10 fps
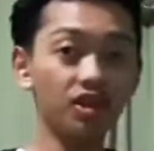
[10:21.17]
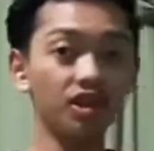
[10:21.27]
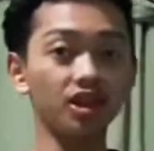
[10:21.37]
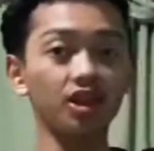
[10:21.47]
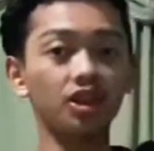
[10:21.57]

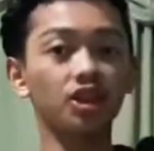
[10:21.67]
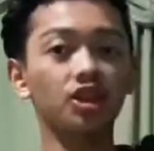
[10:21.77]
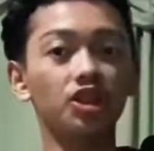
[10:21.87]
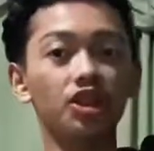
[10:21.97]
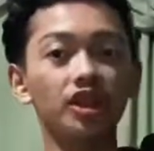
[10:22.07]
the
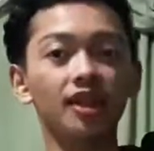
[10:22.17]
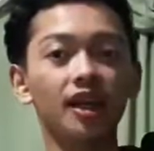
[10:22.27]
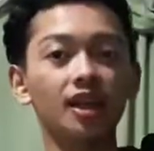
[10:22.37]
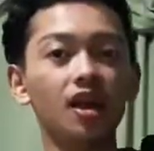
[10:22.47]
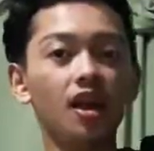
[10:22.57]
shirt
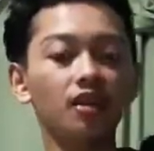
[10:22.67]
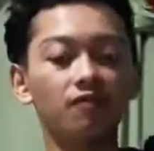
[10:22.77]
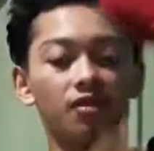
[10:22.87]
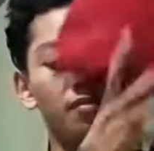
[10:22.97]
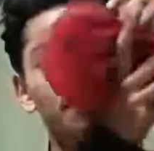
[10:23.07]
I got
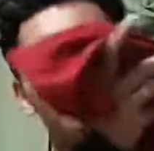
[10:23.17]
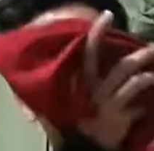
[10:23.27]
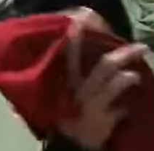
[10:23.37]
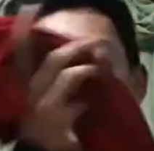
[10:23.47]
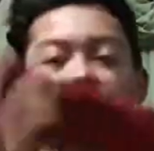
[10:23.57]
from
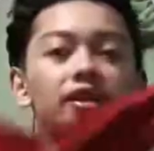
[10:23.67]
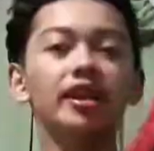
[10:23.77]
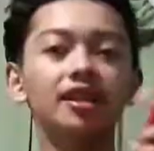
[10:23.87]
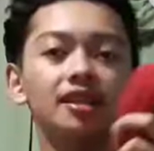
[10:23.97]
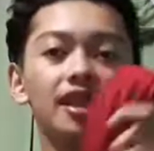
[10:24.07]
my
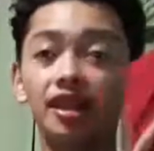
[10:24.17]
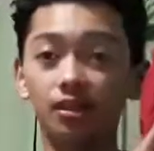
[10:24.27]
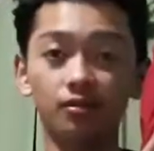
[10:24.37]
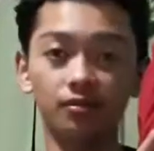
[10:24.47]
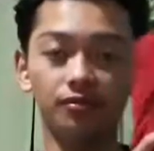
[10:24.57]
friend. Thank
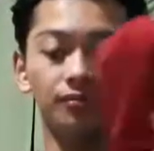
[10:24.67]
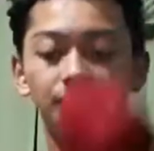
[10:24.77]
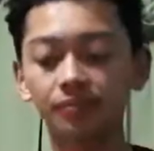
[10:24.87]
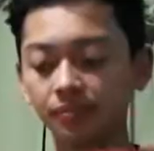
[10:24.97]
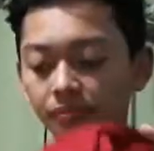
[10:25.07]
you.
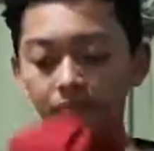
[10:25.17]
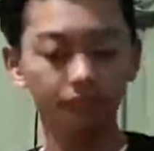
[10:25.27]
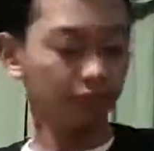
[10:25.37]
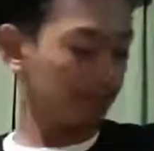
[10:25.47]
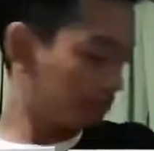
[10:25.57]

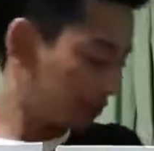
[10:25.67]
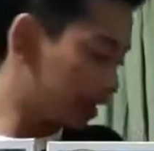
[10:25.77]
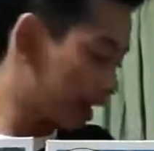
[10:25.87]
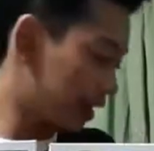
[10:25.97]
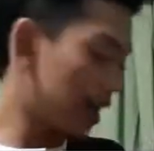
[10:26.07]

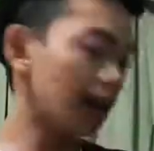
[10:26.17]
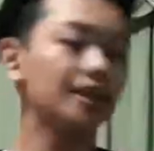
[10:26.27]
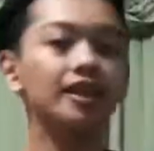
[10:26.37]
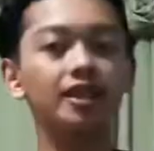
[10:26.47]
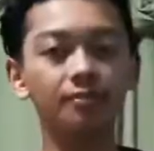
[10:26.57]
Then
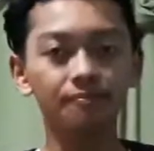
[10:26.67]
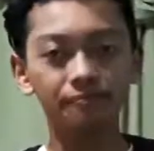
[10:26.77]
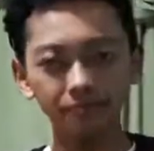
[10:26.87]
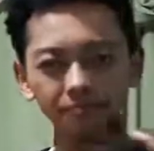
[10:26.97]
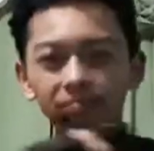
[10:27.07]
last is
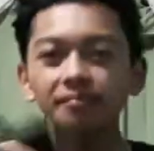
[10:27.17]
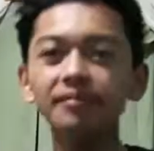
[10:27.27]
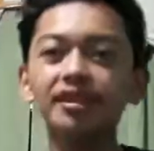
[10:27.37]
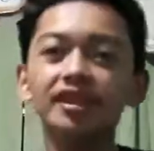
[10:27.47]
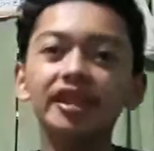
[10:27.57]

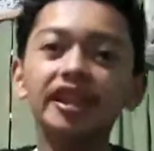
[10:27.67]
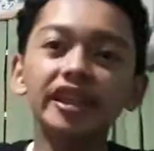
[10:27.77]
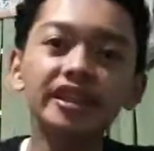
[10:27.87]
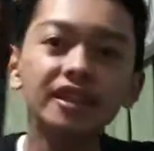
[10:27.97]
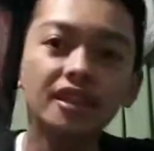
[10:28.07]

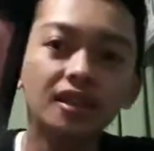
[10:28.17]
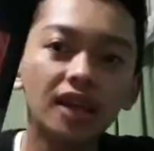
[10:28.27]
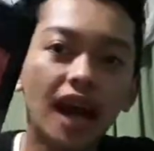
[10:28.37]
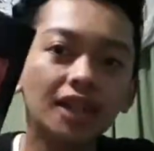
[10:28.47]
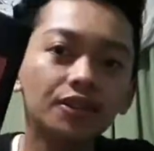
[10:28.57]
the
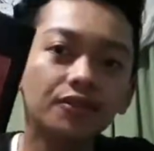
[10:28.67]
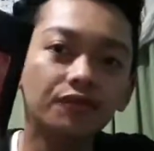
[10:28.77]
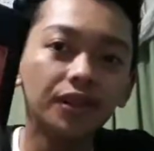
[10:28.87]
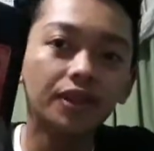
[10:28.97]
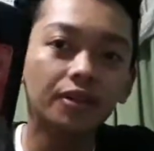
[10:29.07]
action
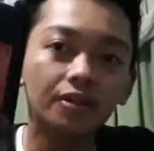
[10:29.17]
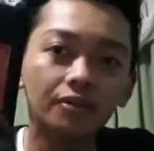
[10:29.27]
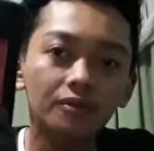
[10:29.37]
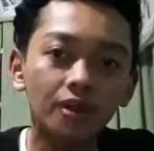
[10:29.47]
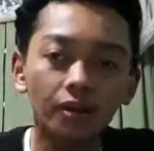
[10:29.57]
figure
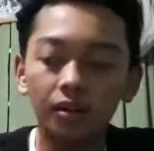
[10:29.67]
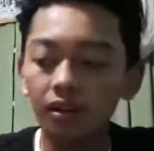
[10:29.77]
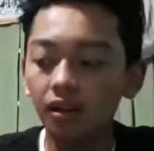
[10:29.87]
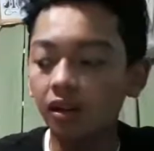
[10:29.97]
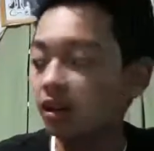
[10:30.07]
of
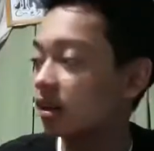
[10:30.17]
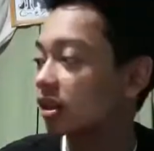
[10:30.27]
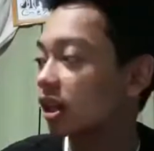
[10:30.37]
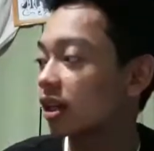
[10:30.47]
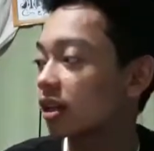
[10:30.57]

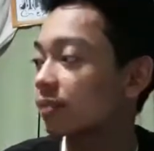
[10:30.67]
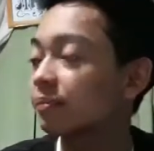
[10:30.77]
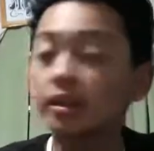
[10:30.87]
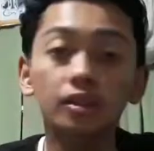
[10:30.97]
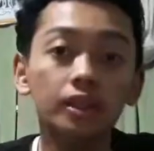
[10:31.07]
the
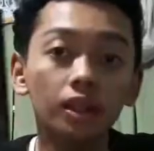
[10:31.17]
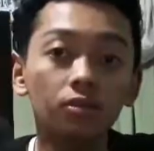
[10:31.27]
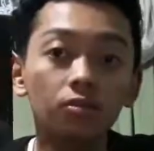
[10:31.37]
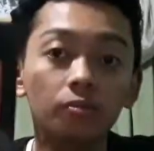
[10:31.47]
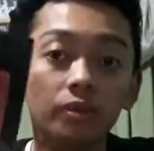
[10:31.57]
Imperial Death
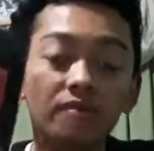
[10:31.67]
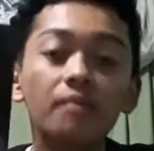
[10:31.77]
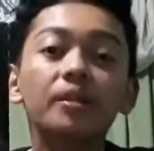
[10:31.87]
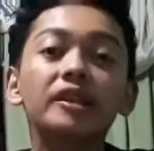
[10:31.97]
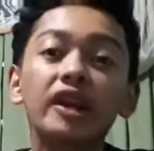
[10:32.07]
Trooper for
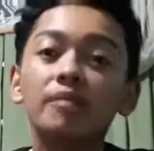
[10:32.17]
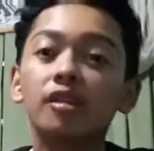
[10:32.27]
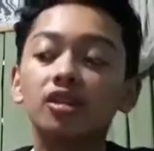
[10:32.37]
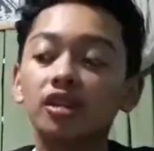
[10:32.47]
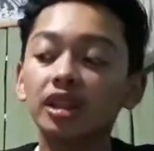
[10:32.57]
my
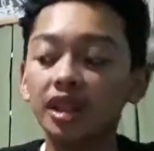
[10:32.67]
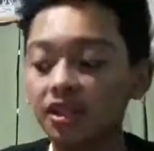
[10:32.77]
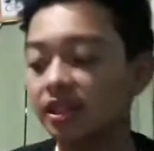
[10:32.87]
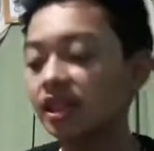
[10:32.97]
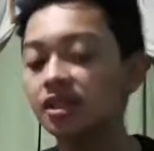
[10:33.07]
grandmother
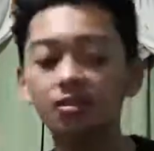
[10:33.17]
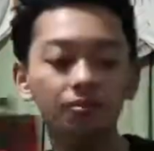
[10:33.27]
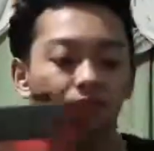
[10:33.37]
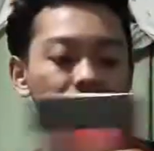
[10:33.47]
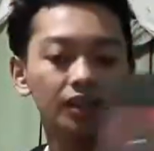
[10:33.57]
yesterday. So
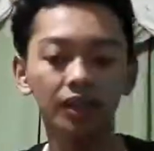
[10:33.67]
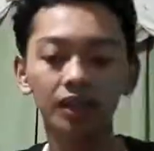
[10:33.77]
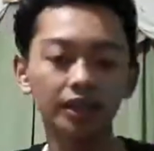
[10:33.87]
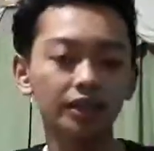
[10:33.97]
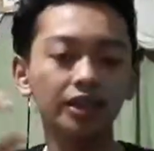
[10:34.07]

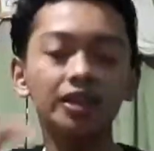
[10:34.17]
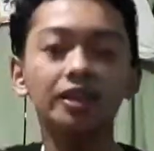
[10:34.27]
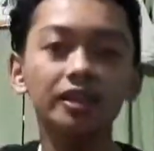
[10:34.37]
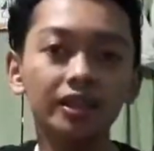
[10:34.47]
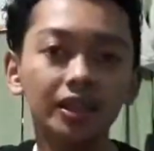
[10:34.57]
these
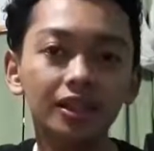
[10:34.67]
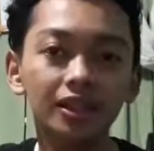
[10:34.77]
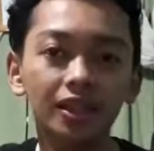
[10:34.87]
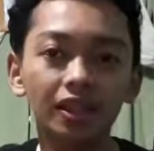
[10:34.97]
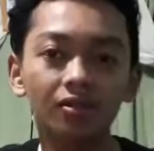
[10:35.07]
are the things
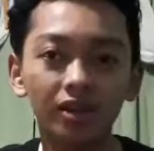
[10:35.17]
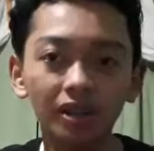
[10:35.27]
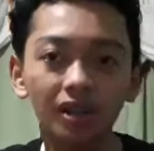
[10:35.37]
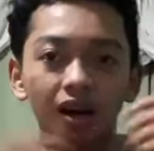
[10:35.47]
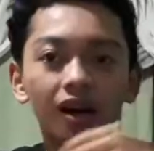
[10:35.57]
that I
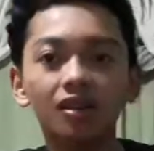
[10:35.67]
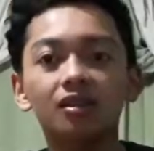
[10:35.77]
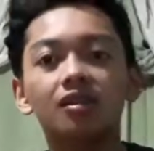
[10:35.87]
already got